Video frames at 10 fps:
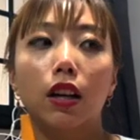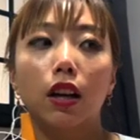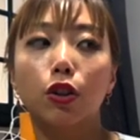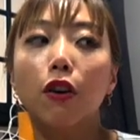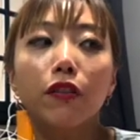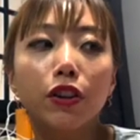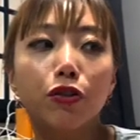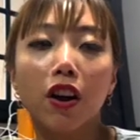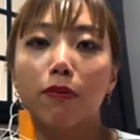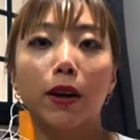Your first
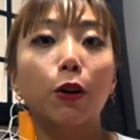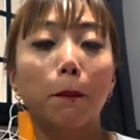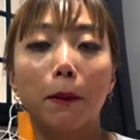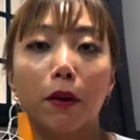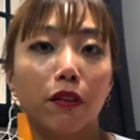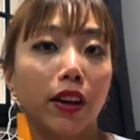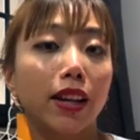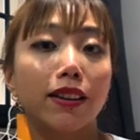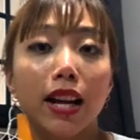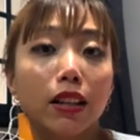draft might not be perfect, and
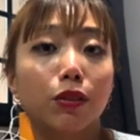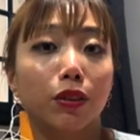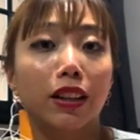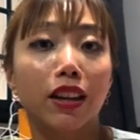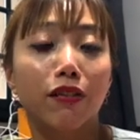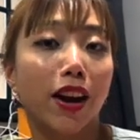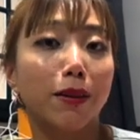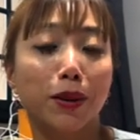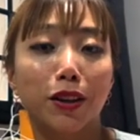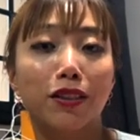that's totally fine
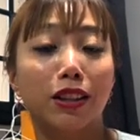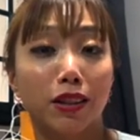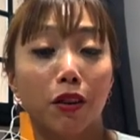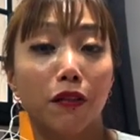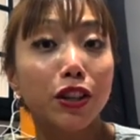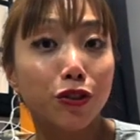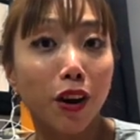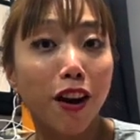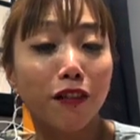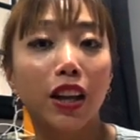because it's your first
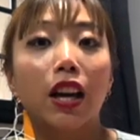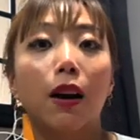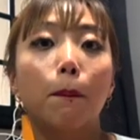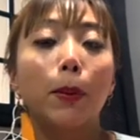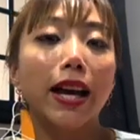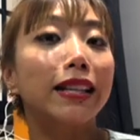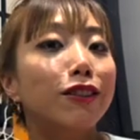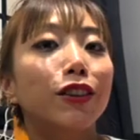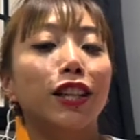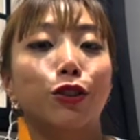draft. But
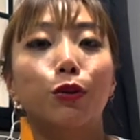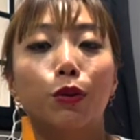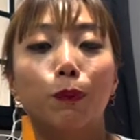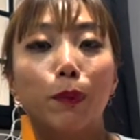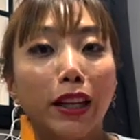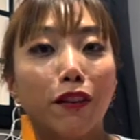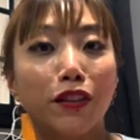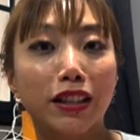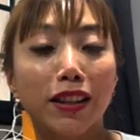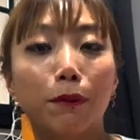long as you make the
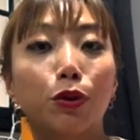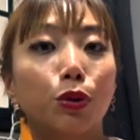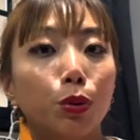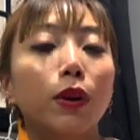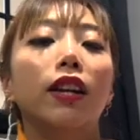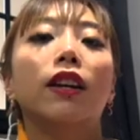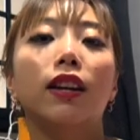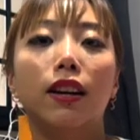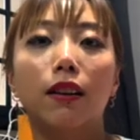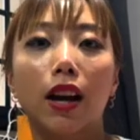first step to do it,
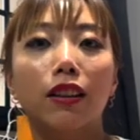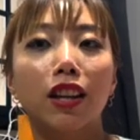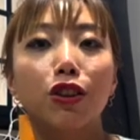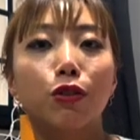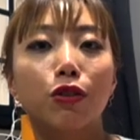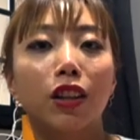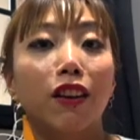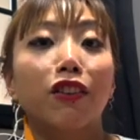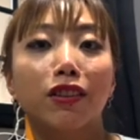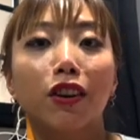I think you should give
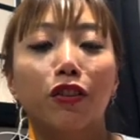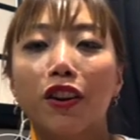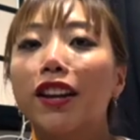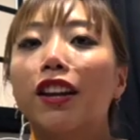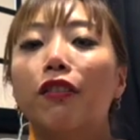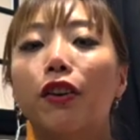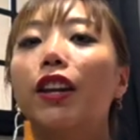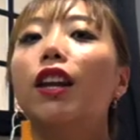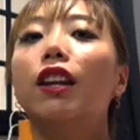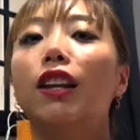yourself credit for that.
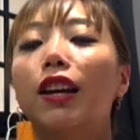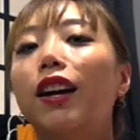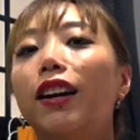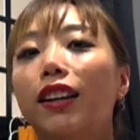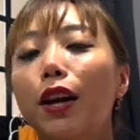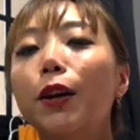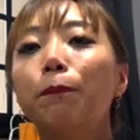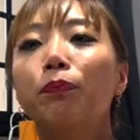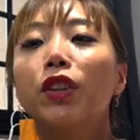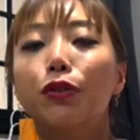Okay,
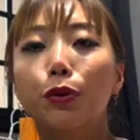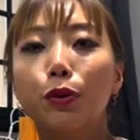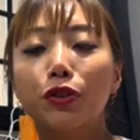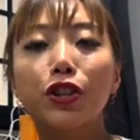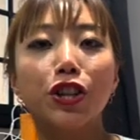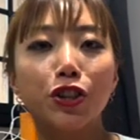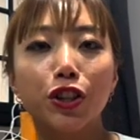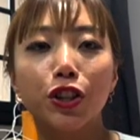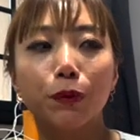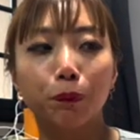so search
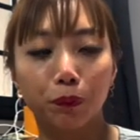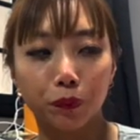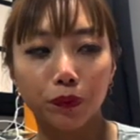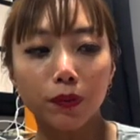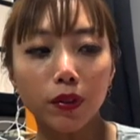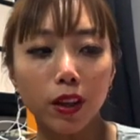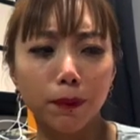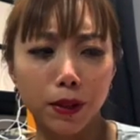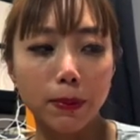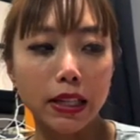engine
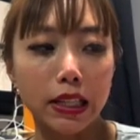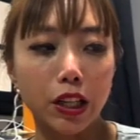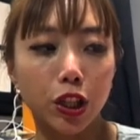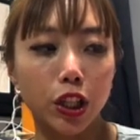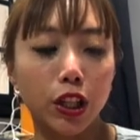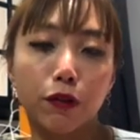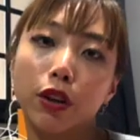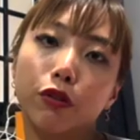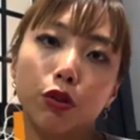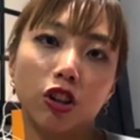optimization. If you
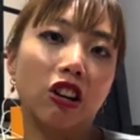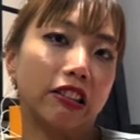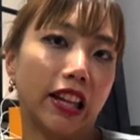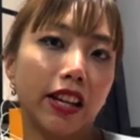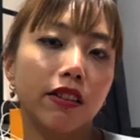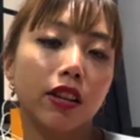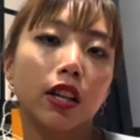have good content,